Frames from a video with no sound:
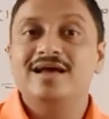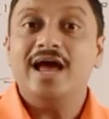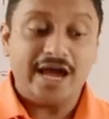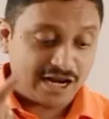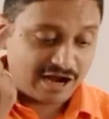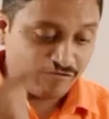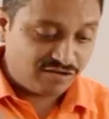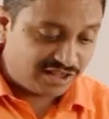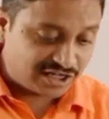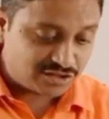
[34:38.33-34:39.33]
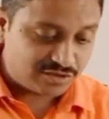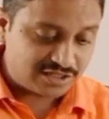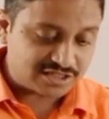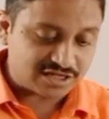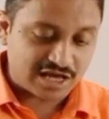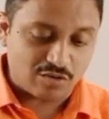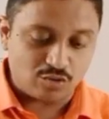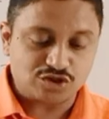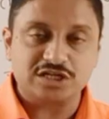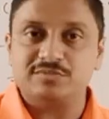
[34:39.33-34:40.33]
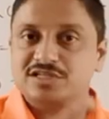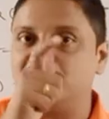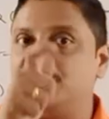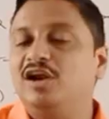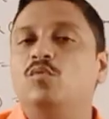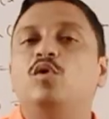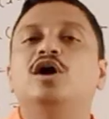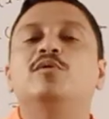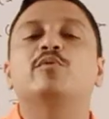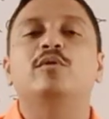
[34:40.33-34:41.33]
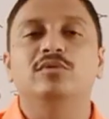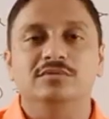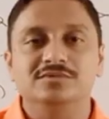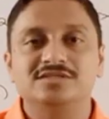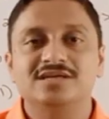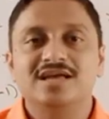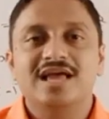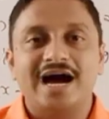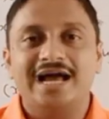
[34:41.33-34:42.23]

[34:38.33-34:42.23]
And after that students, now question number 13 word problems I